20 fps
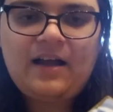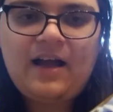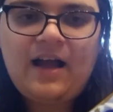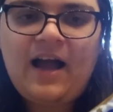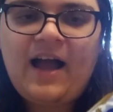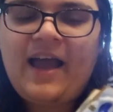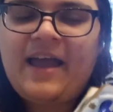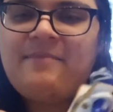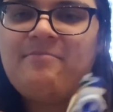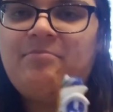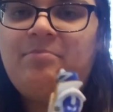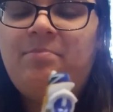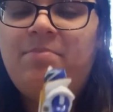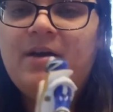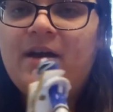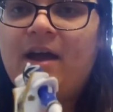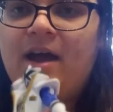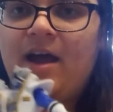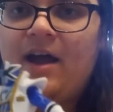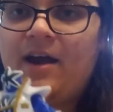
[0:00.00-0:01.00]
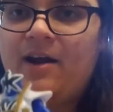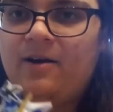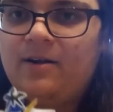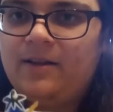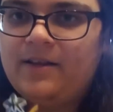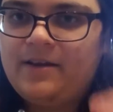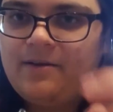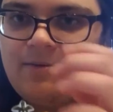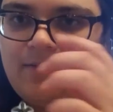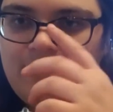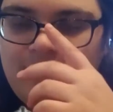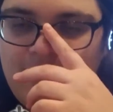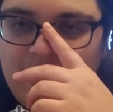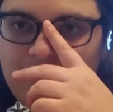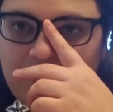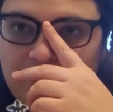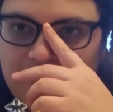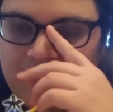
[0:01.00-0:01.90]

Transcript: I barely remember